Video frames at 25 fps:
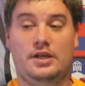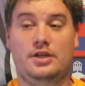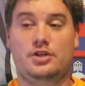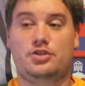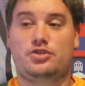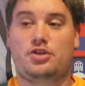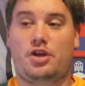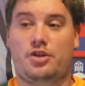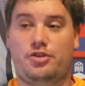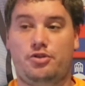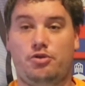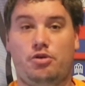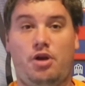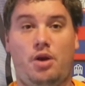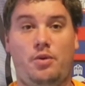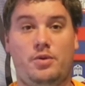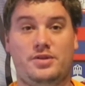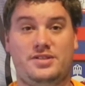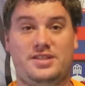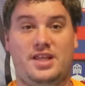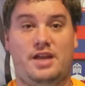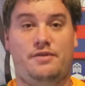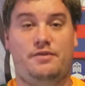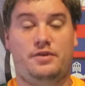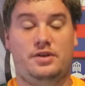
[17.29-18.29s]
So I thought I'd
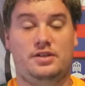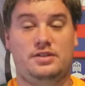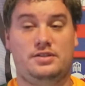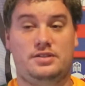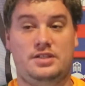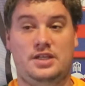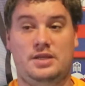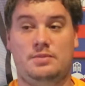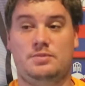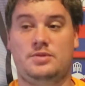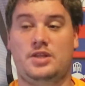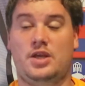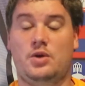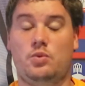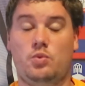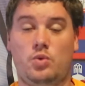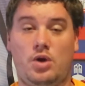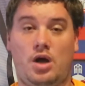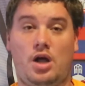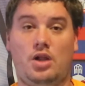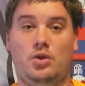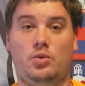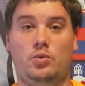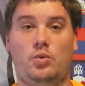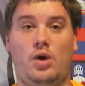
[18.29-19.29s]
with the African team, their
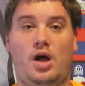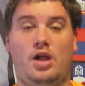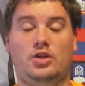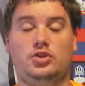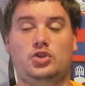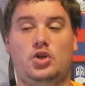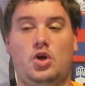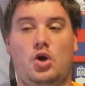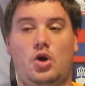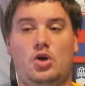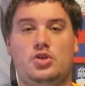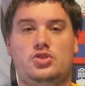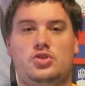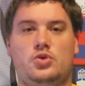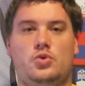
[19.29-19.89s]
wild cards,